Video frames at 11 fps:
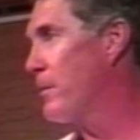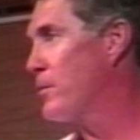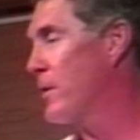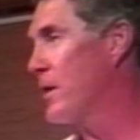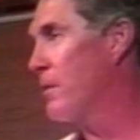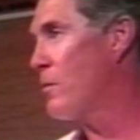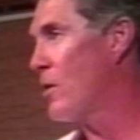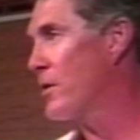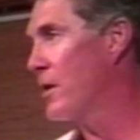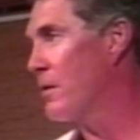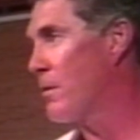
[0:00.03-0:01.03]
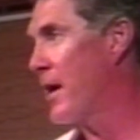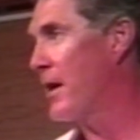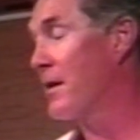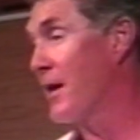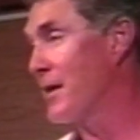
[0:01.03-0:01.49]
When they walked in,
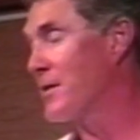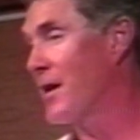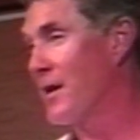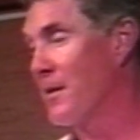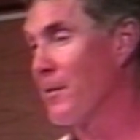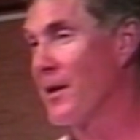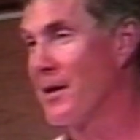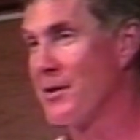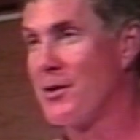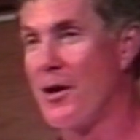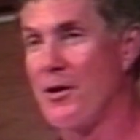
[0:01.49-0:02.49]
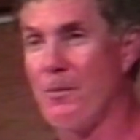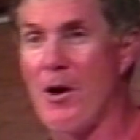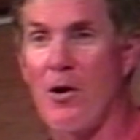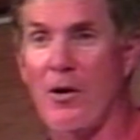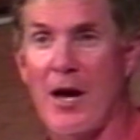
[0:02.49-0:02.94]
ran into that stadium really to start the
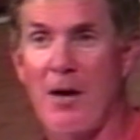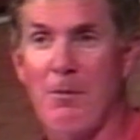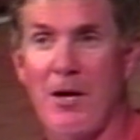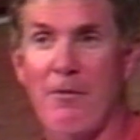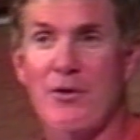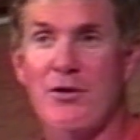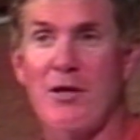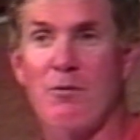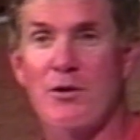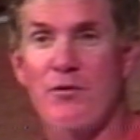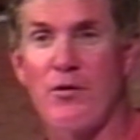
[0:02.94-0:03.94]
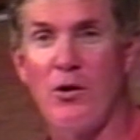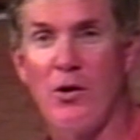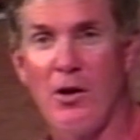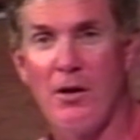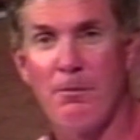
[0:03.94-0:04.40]
ball game, and every seat was
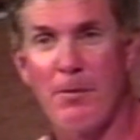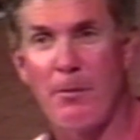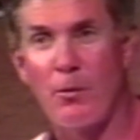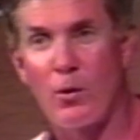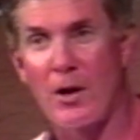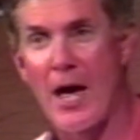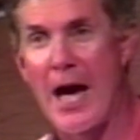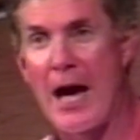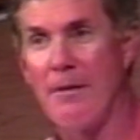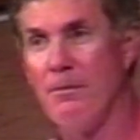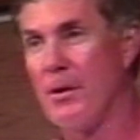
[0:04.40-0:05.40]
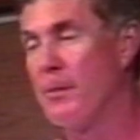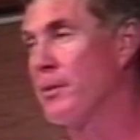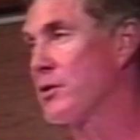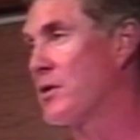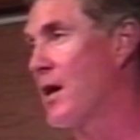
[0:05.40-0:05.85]
full, and people were loud, and
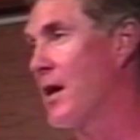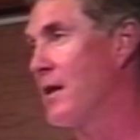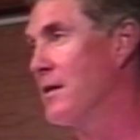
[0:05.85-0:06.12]
people stayed.